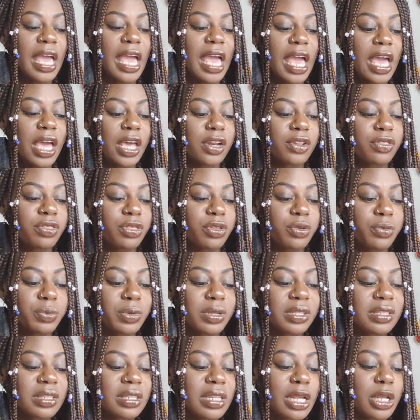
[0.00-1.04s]
And the
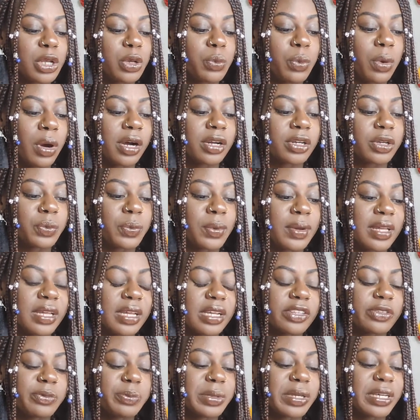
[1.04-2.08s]
reason that you walked away
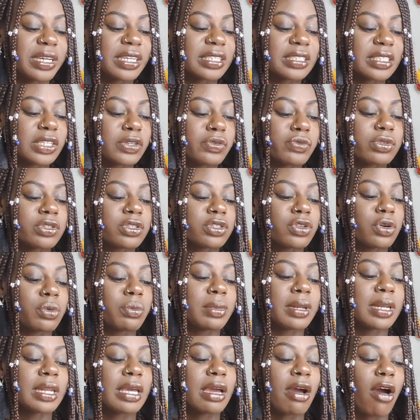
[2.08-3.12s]
is because it was so
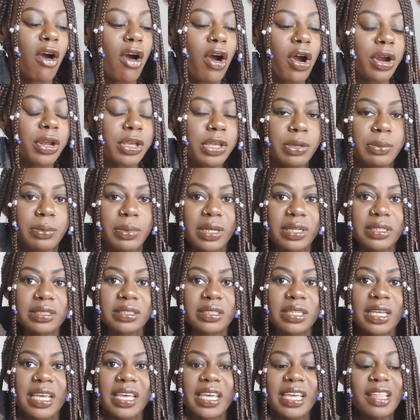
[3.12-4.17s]
many arguments.